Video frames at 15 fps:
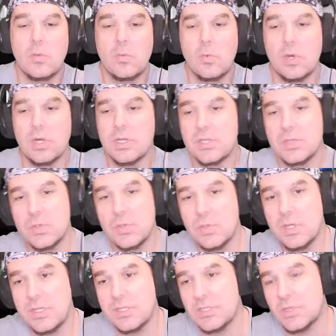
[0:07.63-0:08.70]
We're going to tune
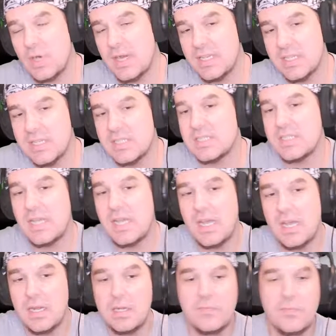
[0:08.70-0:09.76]
it, try to
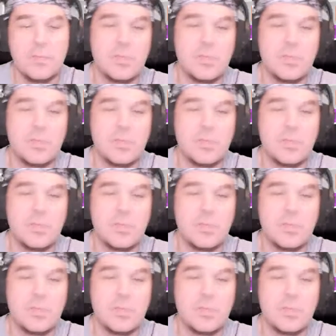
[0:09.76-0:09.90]
decide if I'm